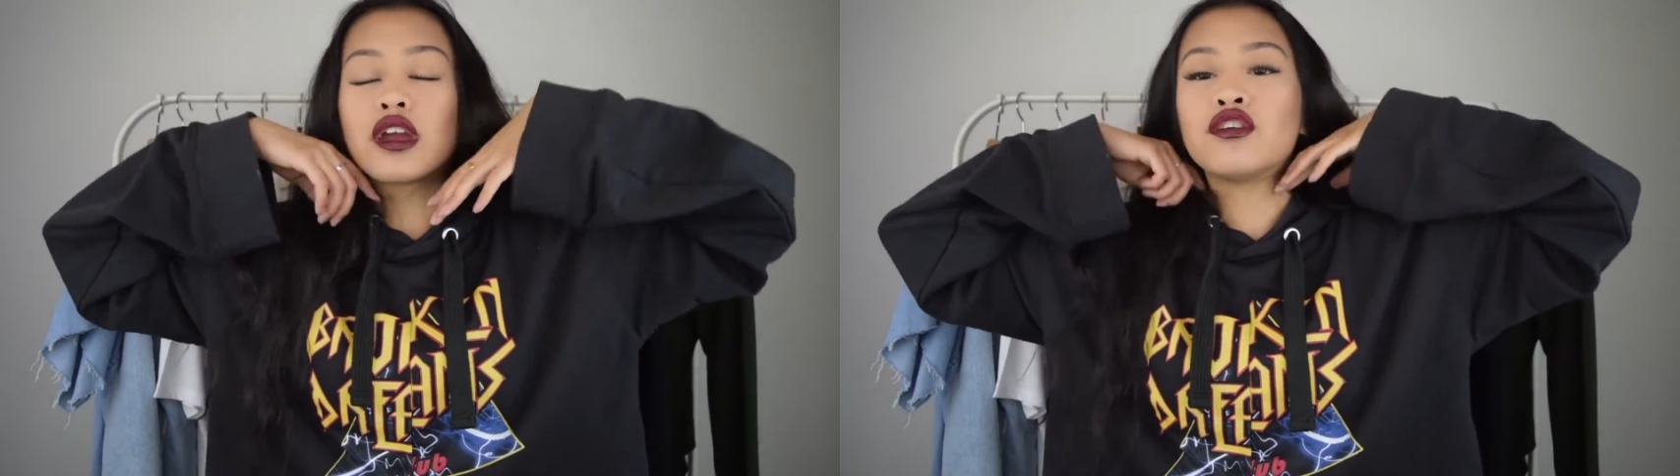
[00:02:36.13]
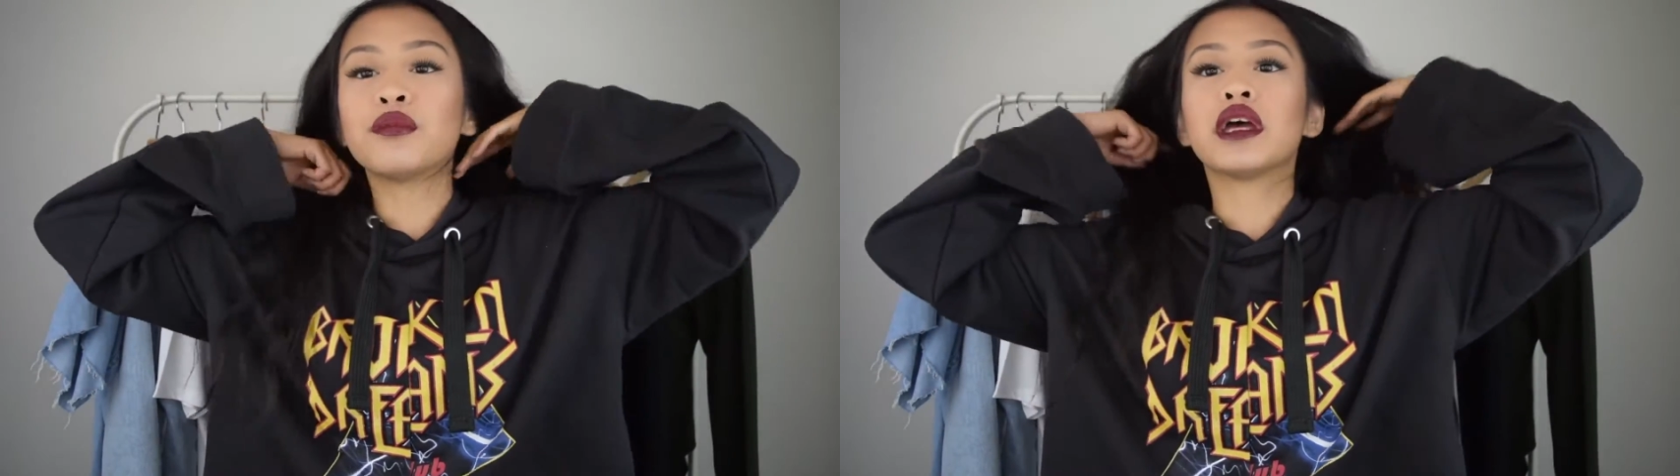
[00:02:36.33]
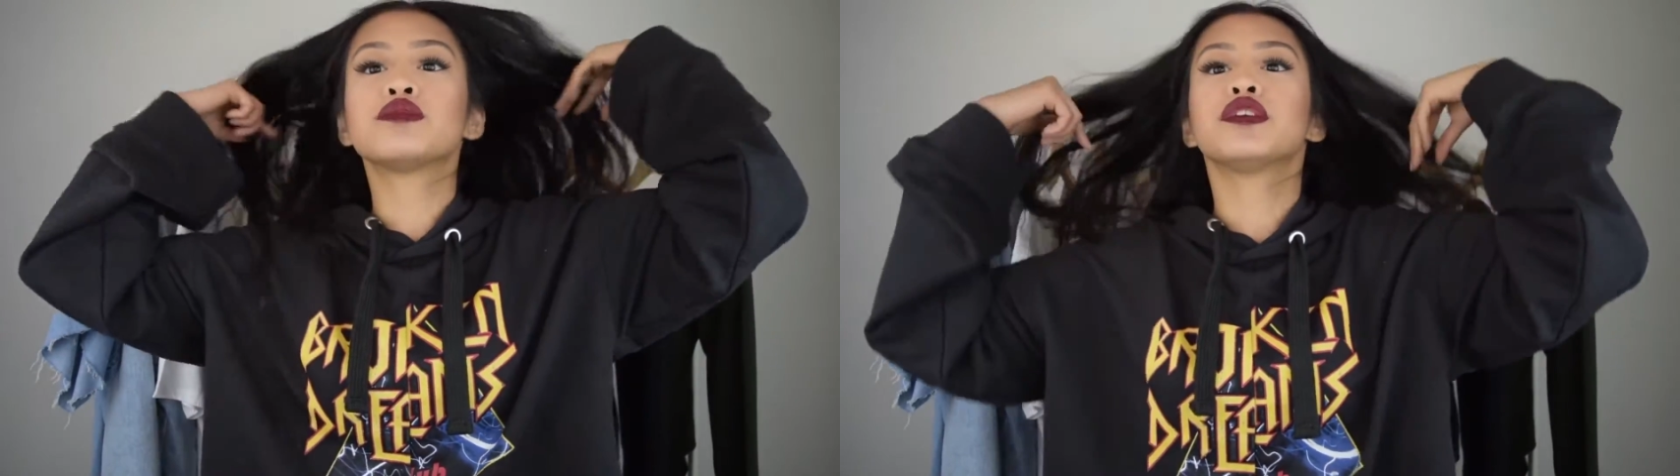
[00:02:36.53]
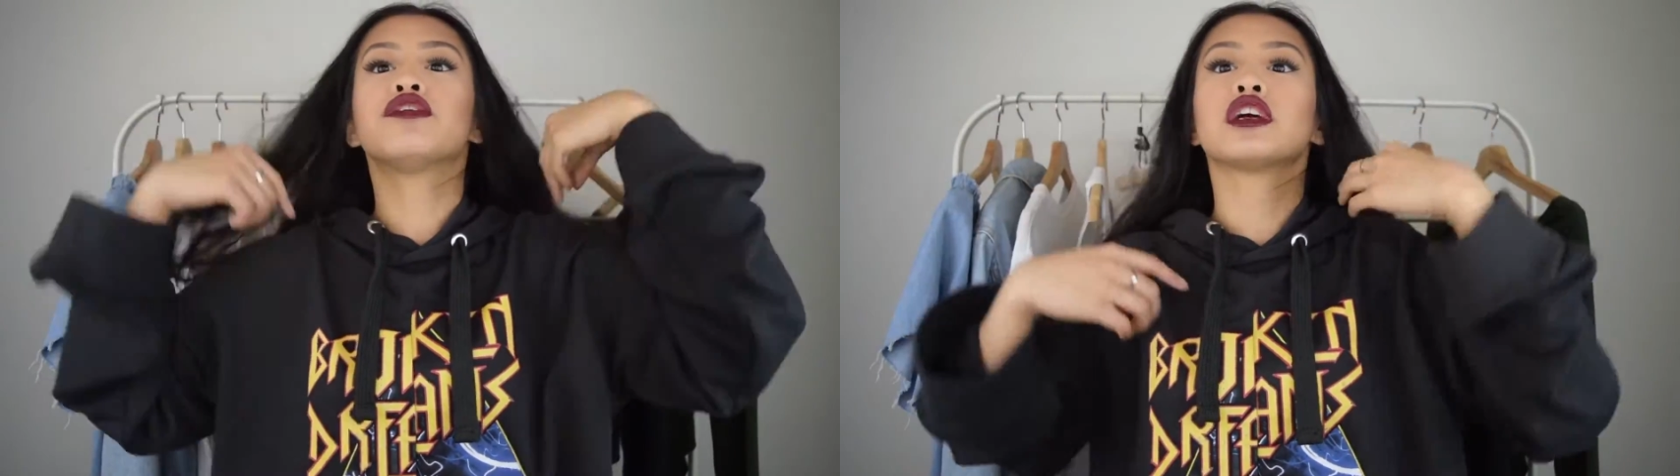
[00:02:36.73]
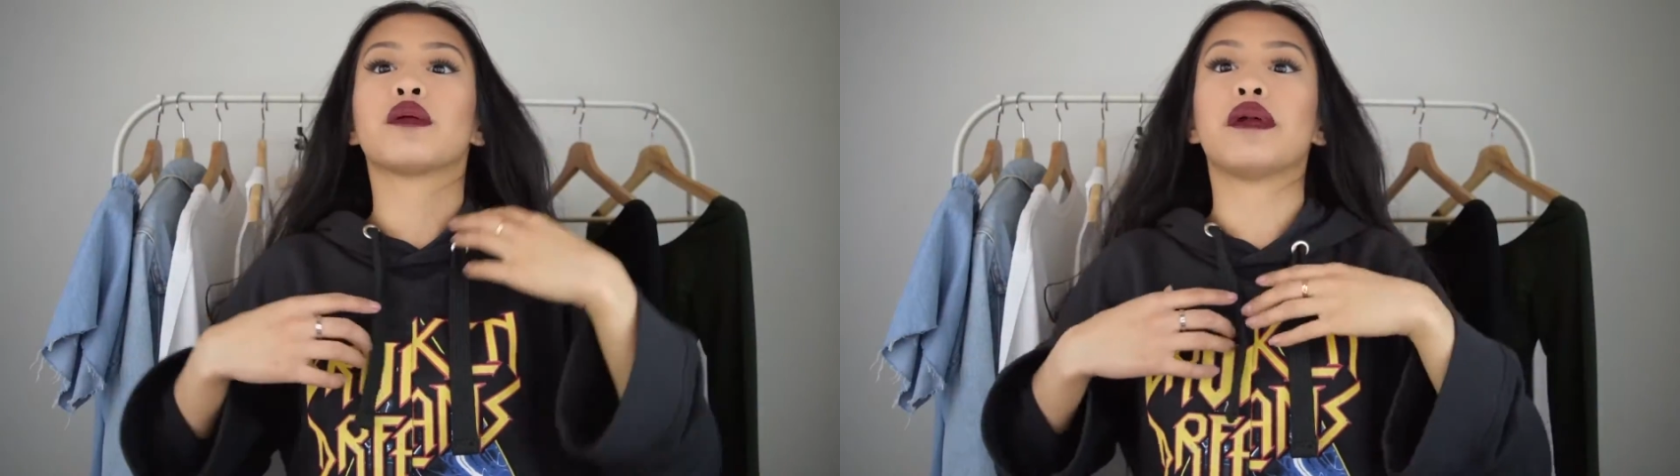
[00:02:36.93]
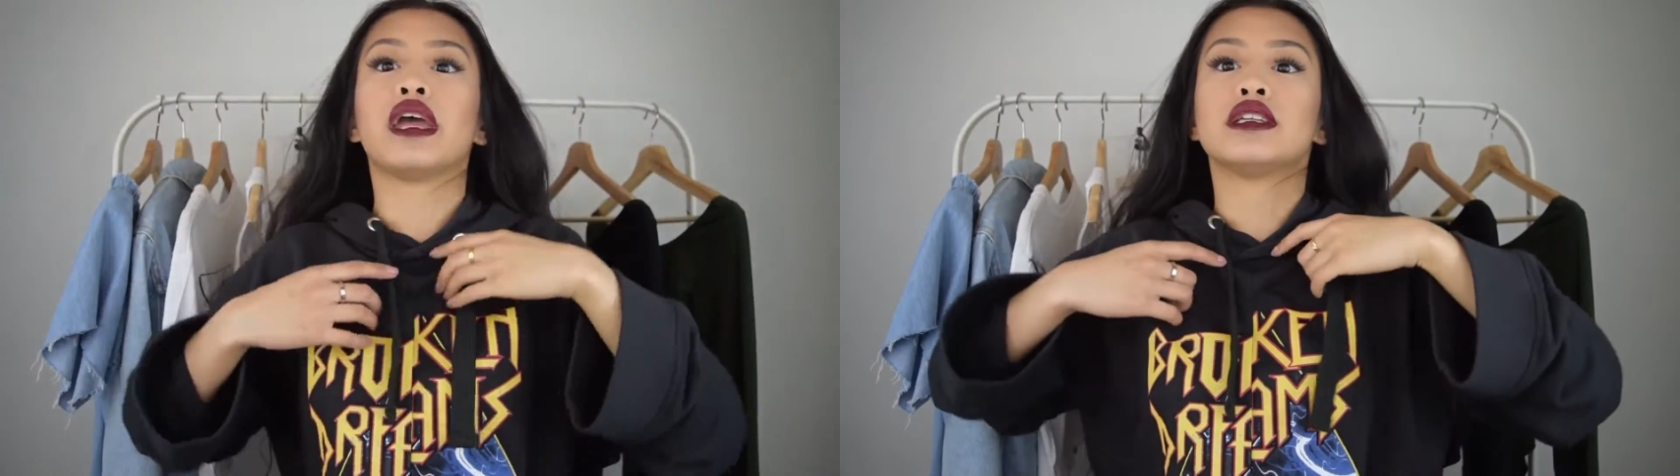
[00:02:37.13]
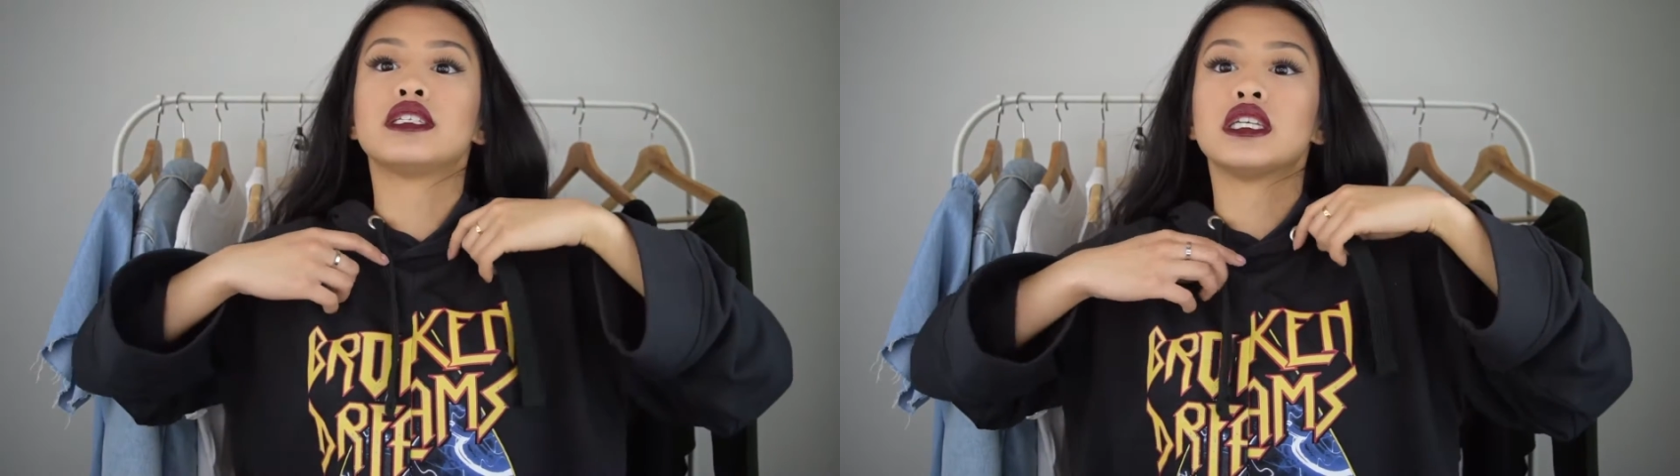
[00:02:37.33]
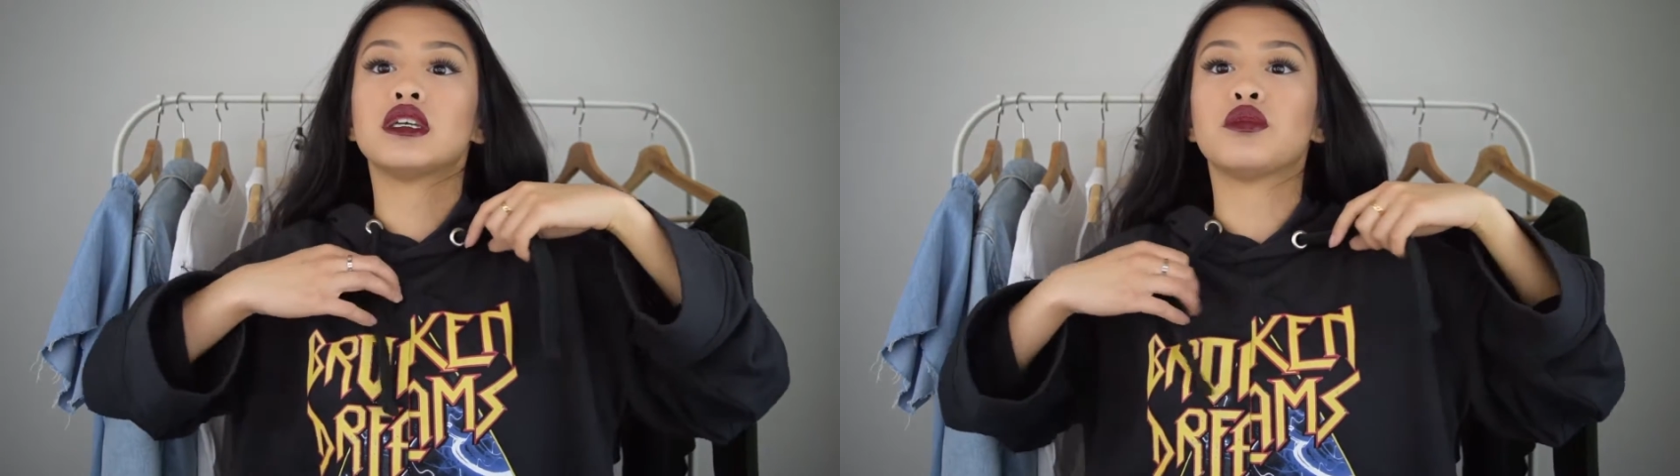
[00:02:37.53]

It reminds me of like a band tee